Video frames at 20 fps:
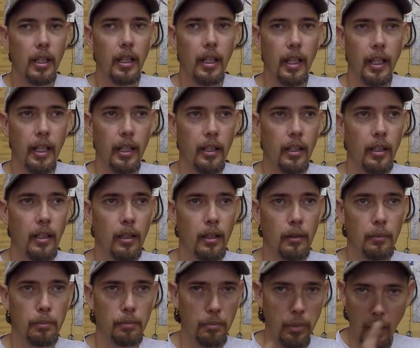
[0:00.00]
and
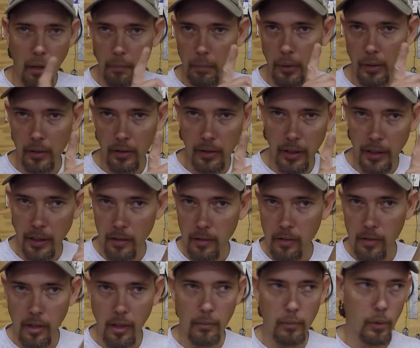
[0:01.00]
probably put a link
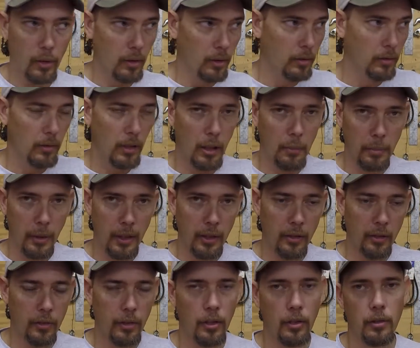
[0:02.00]
somewhere up
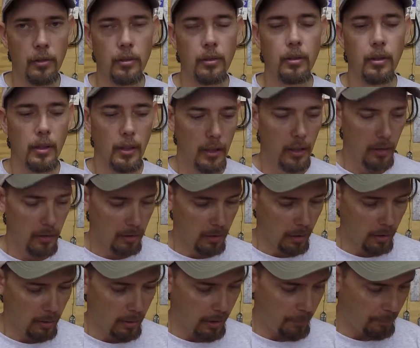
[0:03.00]
here too.
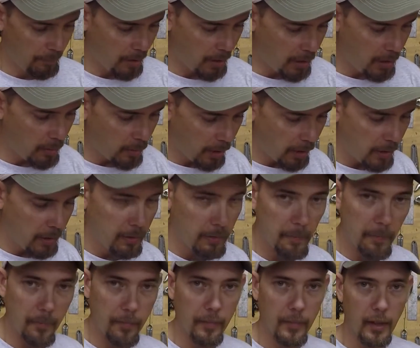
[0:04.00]
So anyway,
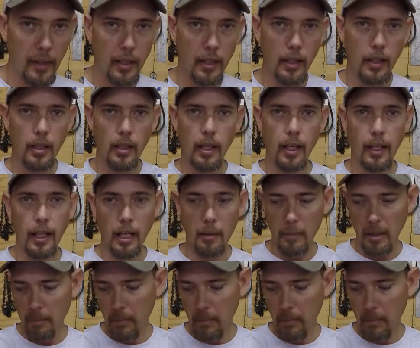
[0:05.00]
I got my